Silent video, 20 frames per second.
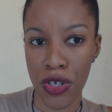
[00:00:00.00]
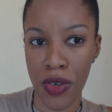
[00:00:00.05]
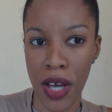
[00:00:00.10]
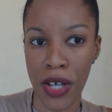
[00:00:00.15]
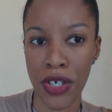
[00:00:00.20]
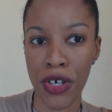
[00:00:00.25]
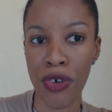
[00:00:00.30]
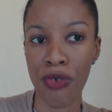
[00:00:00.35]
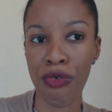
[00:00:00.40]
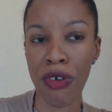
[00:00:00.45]
So
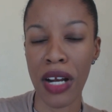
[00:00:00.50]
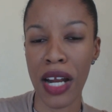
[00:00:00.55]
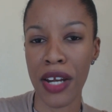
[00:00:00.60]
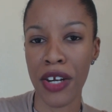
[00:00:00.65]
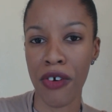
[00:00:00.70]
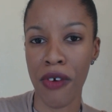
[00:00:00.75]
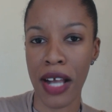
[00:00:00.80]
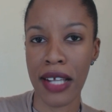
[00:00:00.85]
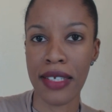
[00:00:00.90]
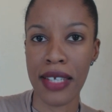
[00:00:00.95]
I don't really
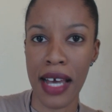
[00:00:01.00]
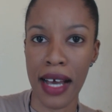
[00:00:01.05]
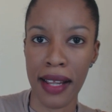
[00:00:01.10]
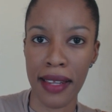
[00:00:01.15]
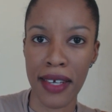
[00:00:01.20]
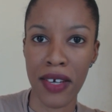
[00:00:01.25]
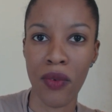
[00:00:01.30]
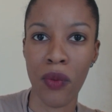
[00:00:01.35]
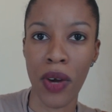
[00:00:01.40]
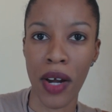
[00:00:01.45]
know
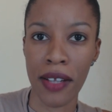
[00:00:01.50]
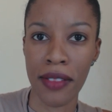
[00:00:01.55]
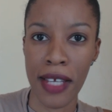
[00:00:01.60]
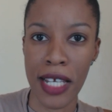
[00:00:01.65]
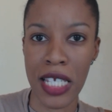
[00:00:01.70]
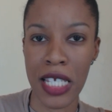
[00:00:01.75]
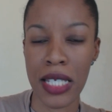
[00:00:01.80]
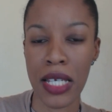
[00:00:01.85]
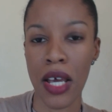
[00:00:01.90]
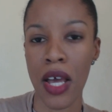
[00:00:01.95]
exactly where
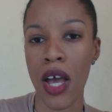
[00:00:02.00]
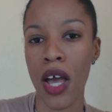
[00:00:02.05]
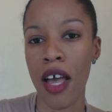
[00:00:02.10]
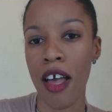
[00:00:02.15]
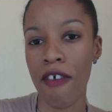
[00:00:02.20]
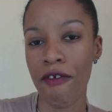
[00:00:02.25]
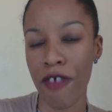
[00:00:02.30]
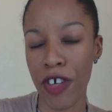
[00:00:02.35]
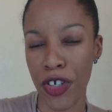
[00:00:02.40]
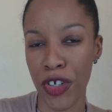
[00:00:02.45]
this
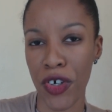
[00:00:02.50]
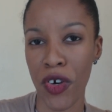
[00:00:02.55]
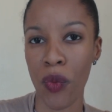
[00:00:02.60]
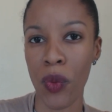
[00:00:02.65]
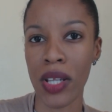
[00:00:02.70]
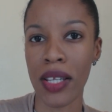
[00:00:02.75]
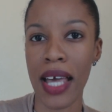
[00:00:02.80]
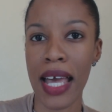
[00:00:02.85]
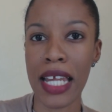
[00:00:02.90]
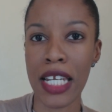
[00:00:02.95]
video
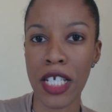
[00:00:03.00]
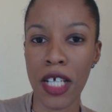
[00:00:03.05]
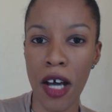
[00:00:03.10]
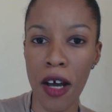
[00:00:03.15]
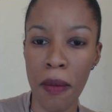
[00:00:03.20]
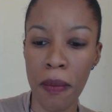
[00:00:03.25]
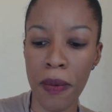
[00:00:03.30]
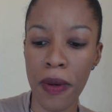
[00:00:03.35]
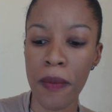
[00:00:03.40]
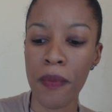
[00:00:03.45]
will end
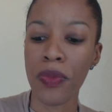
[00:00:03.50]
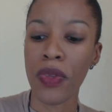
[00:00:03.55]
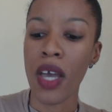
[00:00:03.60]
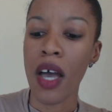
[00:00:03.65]
up,